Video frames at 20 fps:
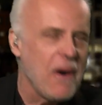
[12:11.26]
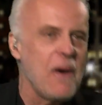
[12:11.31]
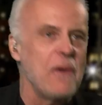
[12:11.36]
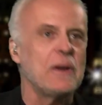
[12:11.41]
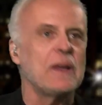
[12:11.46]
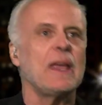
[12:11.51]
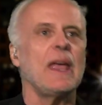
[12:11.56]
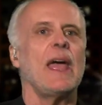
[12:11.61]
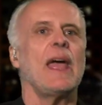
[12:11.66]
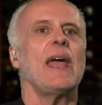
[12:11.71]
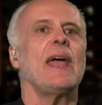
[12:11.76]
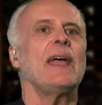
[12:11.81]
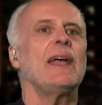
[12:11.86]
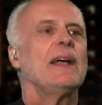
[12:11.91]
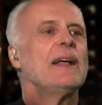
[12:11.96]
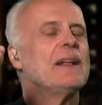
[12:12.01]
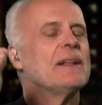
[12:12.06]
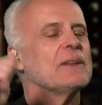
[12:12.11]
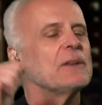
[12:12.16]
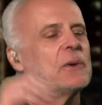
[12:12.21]
okay,
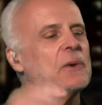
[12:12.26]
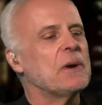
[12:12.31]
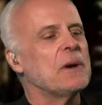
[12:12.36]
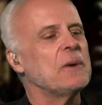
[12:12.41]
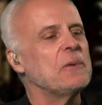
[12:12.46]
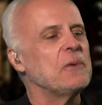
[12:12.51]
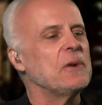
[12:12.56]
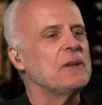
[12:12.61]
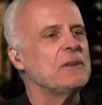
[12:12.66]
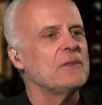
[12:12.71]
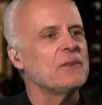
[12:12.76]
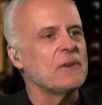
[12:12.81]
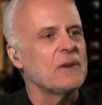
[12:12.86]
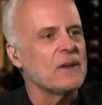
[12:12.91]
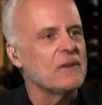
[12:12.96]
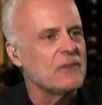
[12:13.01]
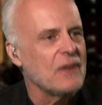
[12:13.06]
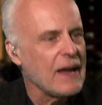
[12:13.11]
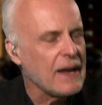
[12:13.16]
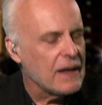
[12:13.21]
Lauren Windsor,
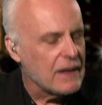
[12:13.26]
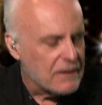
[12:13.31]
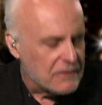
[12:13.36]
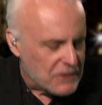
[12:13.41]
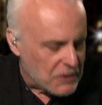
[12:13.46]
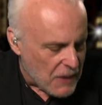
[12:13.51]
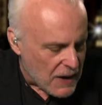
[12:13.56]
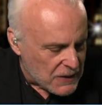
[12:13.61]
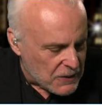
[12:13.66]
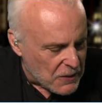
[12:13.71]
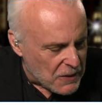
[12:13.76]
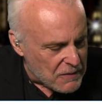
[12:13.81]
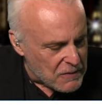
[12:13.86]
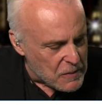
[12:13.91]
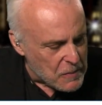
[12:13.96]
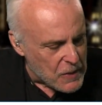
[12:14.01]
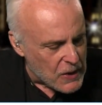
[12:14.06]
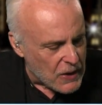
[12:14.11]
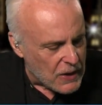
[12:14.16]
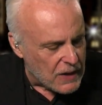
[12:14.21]
Executive Director of
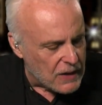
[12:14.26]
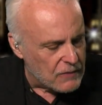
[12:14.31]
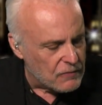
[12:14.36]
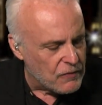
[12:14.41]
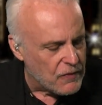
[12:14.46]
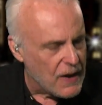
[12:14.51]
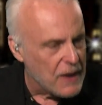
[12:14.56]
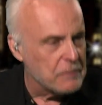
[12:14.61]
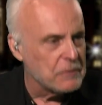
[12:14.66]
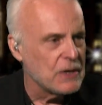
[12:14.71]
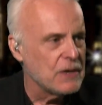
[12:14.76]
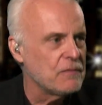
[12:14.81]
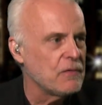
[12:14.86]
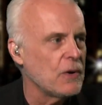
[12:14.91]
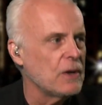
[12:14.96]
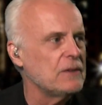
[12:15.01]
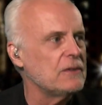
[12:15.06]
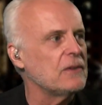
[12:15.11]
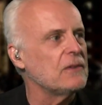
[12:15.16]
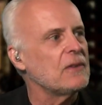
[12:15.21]
American Family
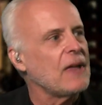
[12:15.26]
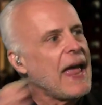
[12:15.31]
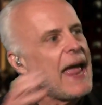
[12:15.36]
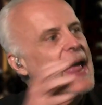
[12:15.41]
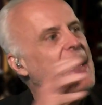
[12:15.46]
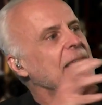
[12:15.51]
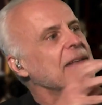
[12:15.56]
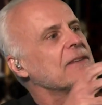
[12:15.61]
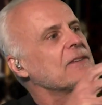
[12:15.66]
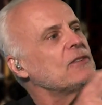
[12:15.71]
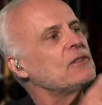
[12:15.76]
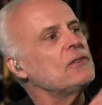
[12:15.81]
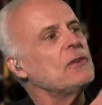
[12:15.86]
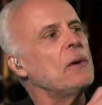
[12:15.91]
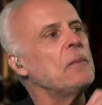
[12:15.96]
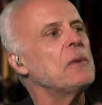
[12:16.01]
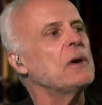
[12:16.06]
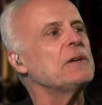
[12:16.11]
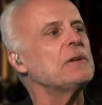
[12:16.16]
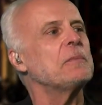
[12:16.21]
Voices, and
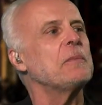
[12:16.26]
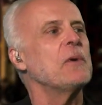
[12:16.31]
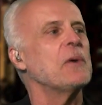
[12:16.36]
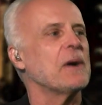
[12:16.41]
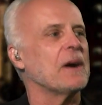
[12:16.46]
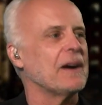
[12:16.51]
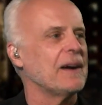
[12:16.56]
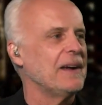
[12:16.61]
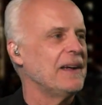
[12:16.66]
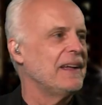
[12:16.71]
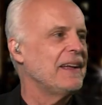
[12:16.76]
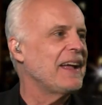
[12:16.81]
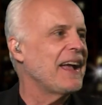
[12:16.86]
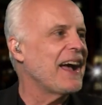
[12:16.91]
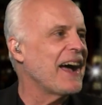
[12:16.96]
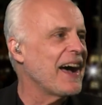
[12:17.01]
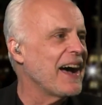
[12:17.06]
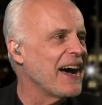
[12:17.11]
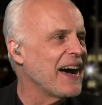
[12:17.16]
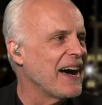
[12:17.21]
so much more.
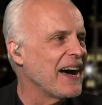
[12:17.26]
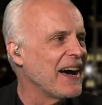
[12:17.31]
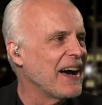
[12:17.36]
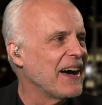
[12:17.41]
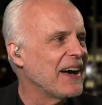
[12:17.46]
Uh,